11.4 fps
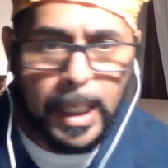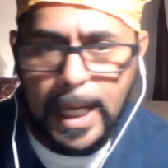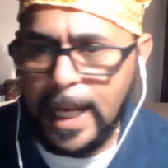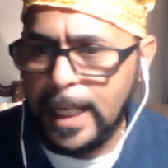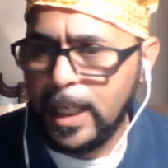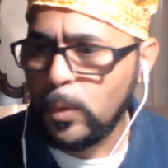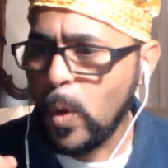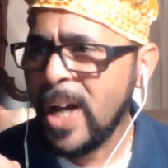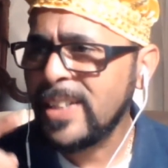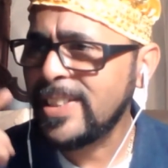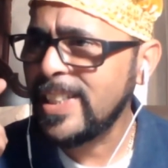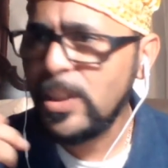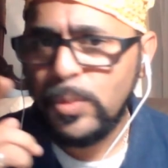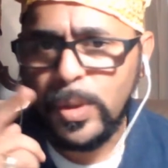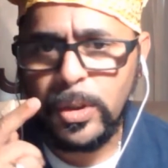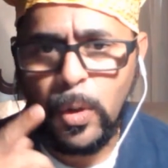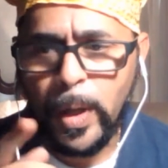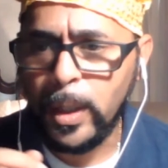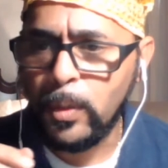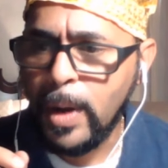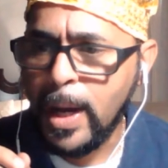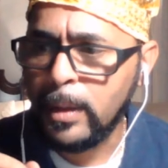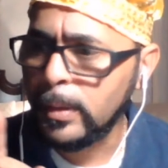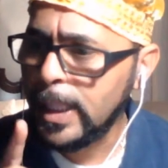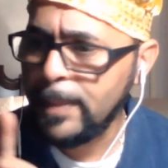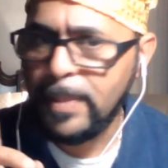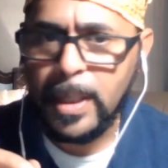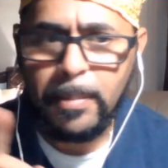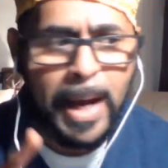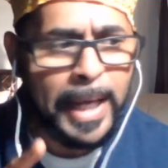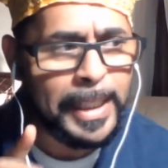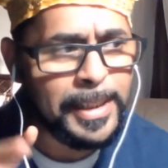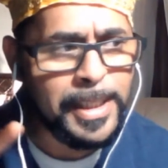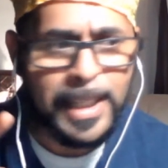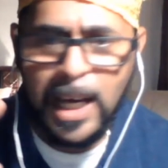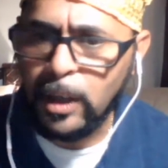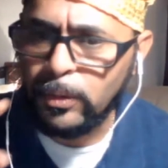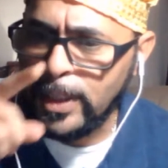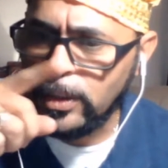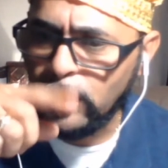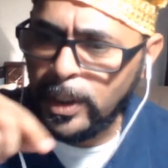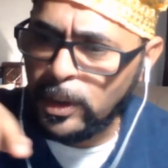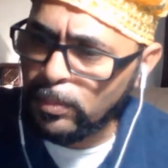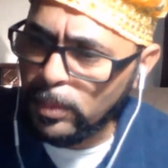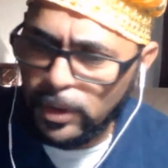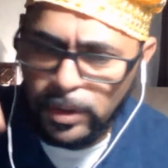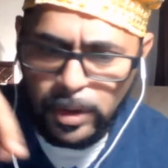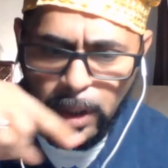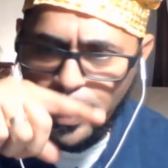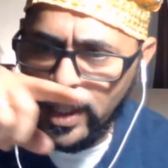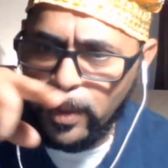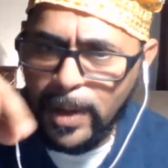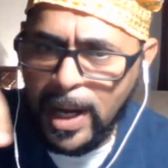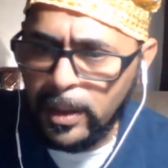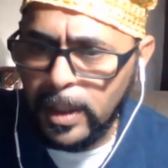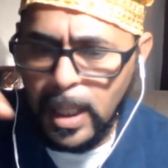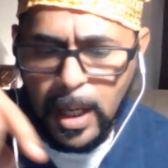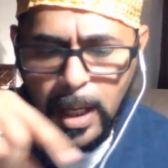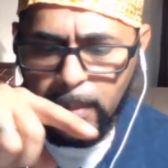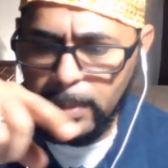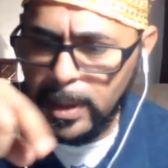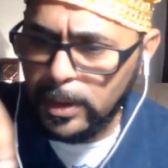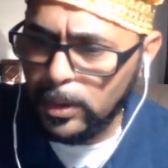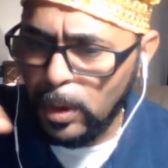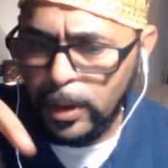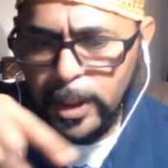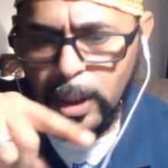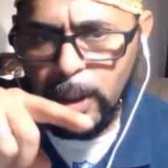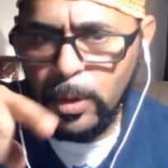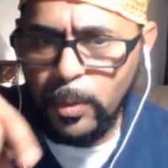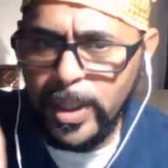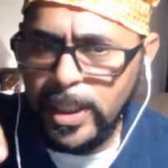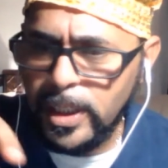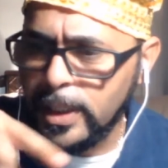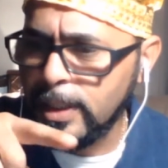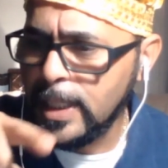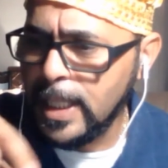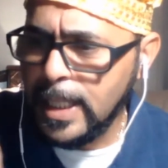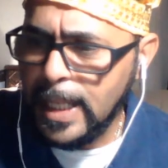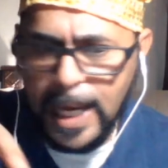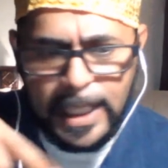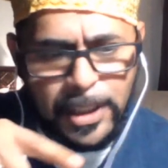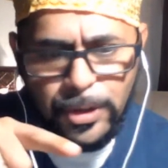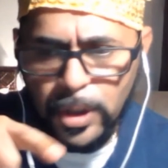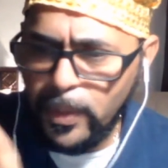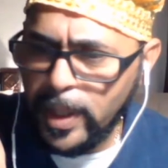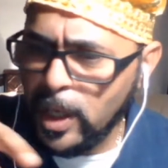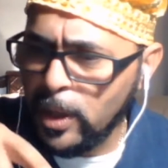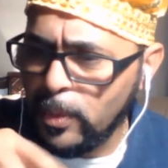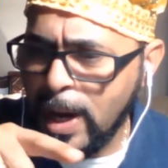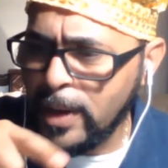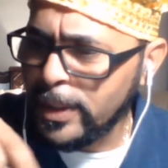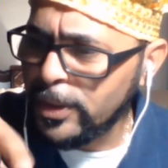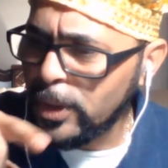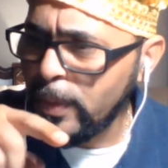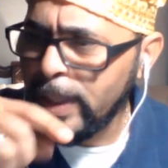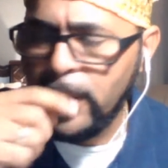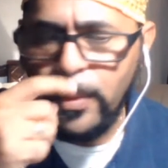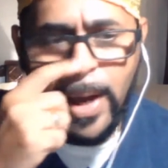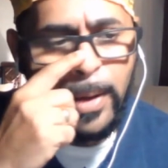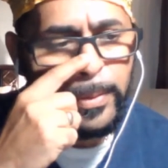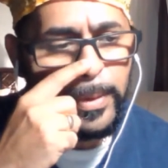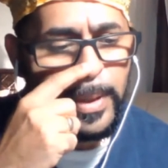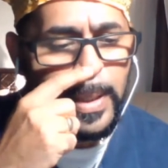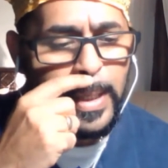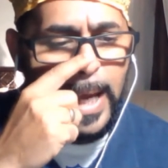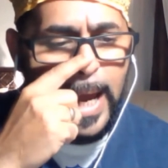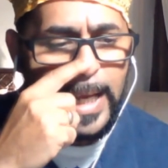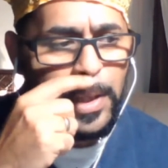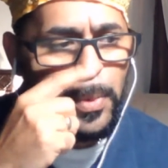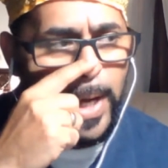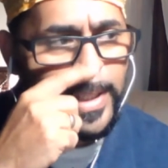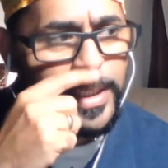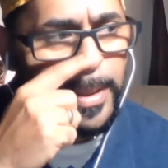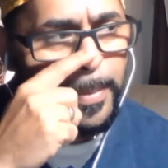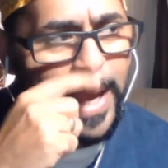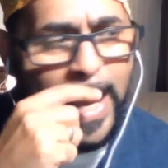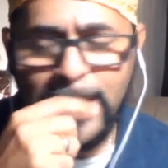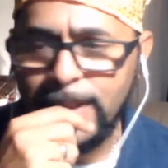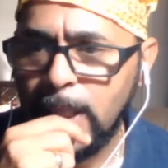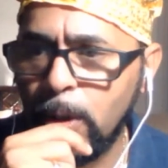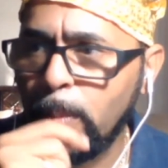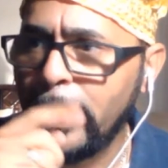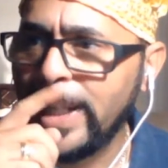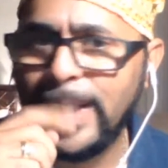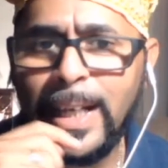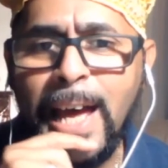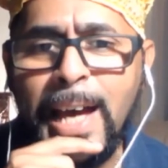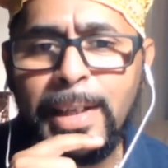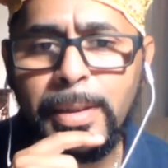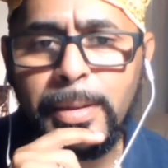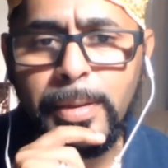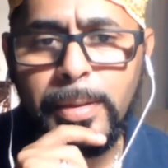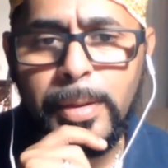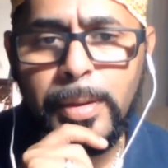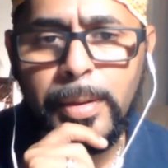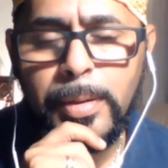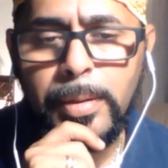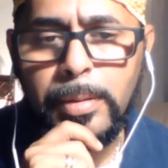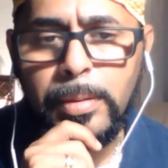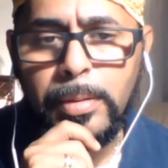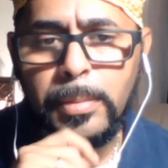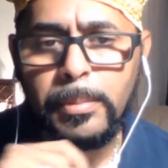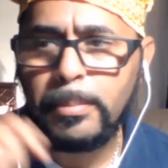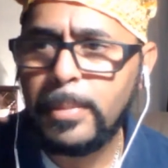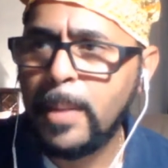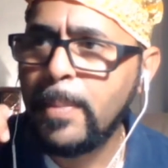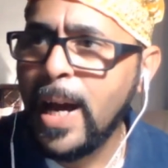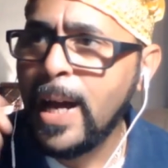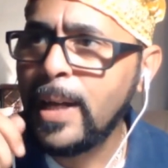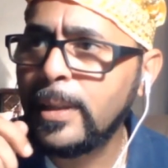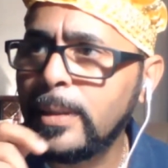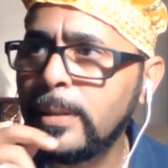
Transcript: Elegua sees what's going around, keeping in mind he's a child, right? So he's scurrying around amongst all the other Orishas, and he's scurrying around and scurrying around. And he winds up asking Obatala, Baba.